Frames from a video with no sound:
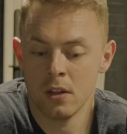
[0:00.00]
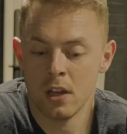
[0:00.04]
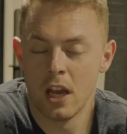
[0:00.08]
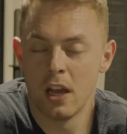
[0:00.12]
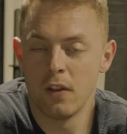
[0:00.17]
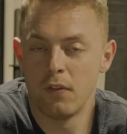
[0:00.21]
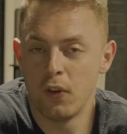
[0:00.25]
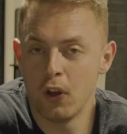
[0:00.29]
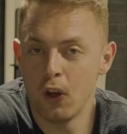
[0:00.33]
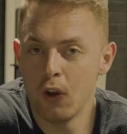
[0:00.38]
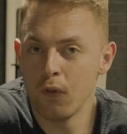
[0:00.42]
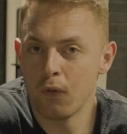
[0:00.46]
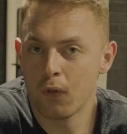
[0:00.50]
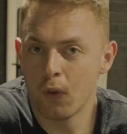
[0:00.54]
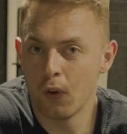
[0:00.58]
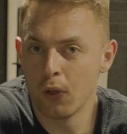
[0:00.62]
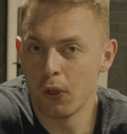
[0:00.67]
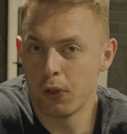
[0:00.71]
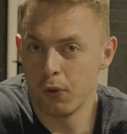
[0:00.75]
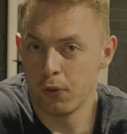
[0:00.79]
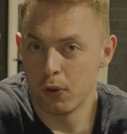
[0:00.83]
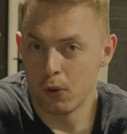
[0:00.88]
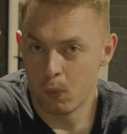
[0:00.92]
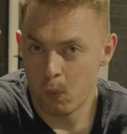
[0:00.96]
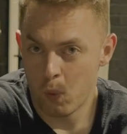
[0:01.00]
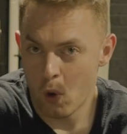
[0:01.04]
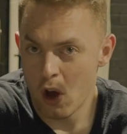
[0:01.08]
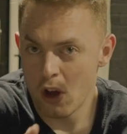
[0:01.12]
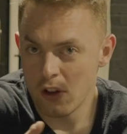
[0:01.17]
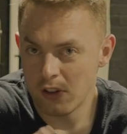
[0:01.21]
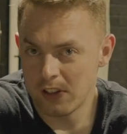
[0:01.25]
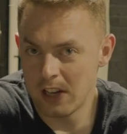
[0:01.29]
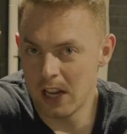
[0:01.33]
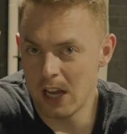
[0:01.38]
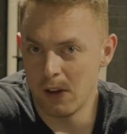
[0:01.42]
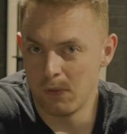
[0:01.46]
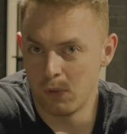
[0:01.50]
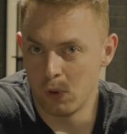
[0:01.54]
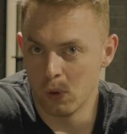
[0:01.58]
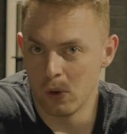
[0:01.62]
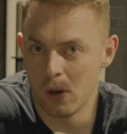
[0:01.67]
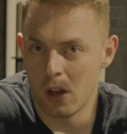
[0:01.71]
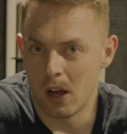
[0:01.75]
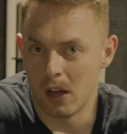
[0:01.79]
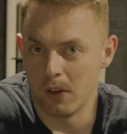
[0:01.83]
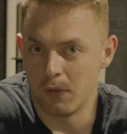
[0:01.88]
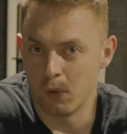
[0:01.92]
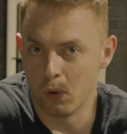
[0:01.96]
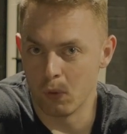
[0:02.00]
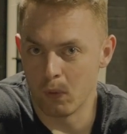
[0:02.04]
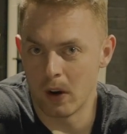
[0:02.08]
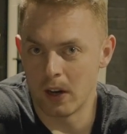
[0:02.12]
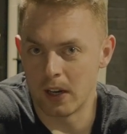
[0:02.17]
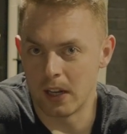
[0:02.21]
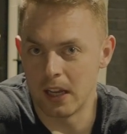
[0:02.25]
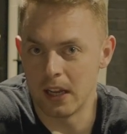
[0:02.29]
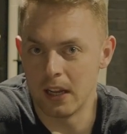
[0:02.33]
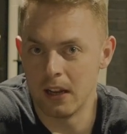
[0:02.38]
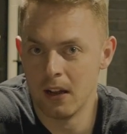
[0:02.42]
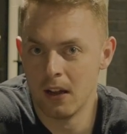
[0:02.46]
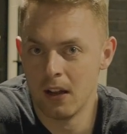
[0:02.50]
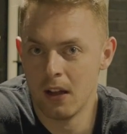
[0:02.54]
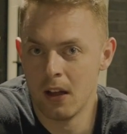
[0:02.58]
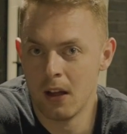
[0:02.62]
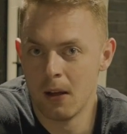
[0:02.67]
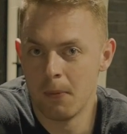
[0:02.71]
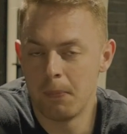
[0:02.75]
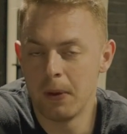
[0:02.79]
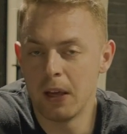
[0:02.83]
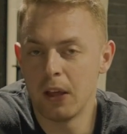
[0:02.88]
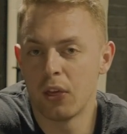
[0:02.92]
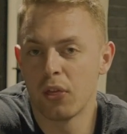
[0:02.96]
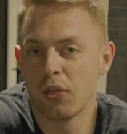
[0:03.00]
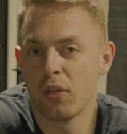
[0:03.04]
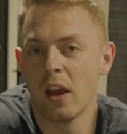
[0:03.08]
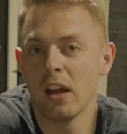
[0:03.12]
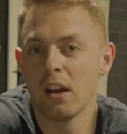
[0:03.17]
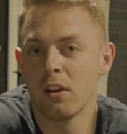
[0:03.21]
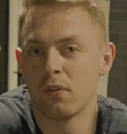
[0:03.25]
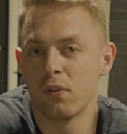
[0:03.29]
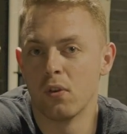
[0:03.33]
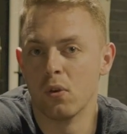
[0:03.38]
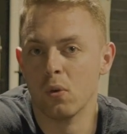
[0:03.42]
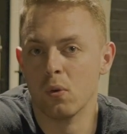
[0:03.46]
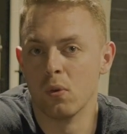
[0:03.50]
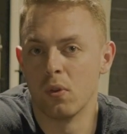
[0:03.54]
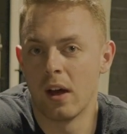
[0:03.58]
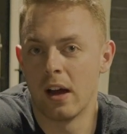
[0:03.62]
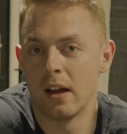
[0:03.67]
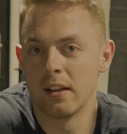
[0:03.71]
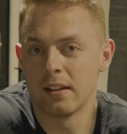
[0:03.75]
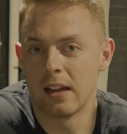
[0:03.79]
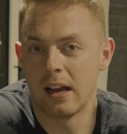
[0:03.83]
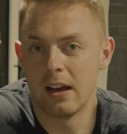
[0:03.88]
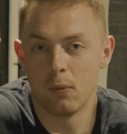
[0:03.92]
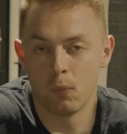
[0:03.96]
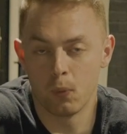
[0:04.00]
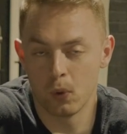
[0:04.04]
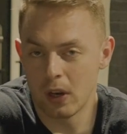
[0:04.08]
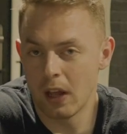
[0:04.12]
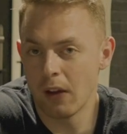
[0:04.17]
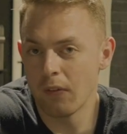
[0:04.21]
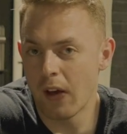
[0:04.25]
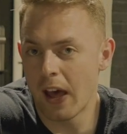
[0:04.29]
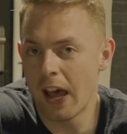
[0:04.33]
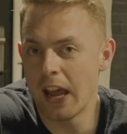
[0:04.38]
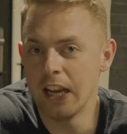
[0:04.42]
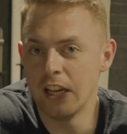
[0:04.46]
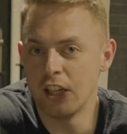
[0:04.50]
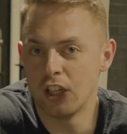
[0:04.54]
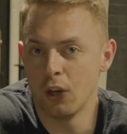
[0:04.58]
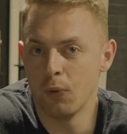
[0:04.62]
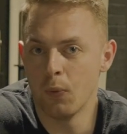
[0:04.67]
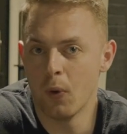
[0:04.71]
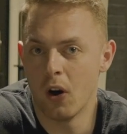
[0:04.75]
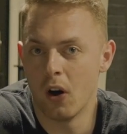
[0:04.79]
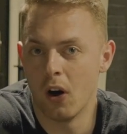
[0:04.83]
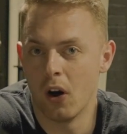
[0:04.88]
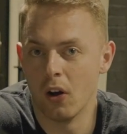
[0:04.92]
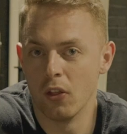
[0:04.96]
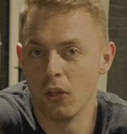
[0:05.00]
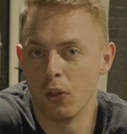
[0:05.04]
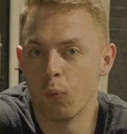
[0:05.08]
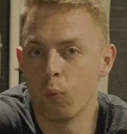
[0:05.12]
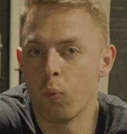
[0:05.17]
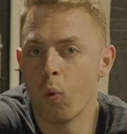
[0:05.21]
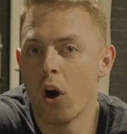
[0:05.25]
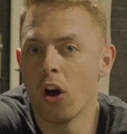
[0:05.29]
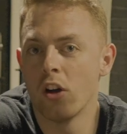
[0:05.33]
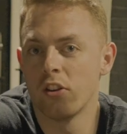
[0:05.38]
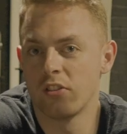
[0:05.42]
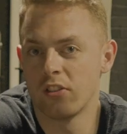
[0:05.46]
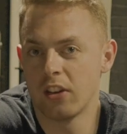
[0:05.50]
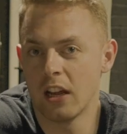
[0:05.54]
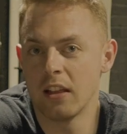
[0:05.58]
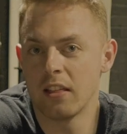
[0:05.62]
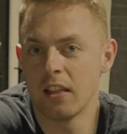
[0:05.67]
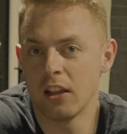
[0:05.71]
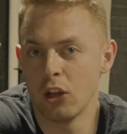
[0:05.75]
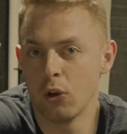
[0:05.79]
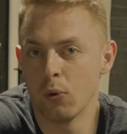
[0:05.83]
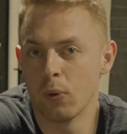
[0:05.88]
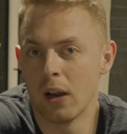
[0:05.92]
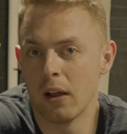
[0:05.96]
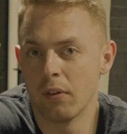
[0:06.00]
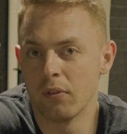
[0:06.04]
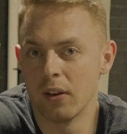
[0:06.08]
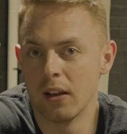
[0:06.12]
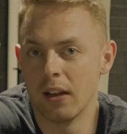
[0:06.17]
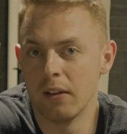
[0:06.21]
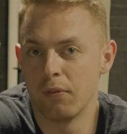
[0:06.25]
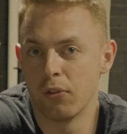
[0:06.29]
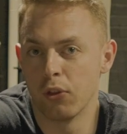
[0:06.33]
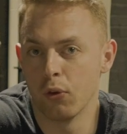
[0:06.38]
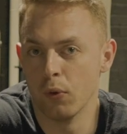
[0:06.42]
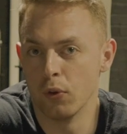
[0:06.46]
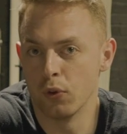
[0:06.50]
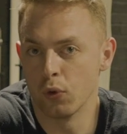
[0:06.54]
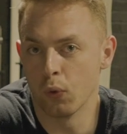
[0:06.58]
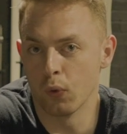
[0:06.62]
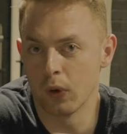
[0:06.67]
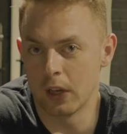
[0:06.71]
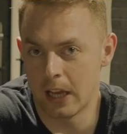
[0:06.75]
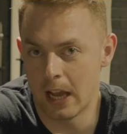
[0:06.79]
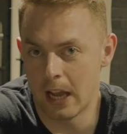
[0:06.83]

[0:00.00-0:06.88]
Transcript: If you've gone through the worst day of your life already, be thankful that at whatever age you are, the worst day that you will ever live through has already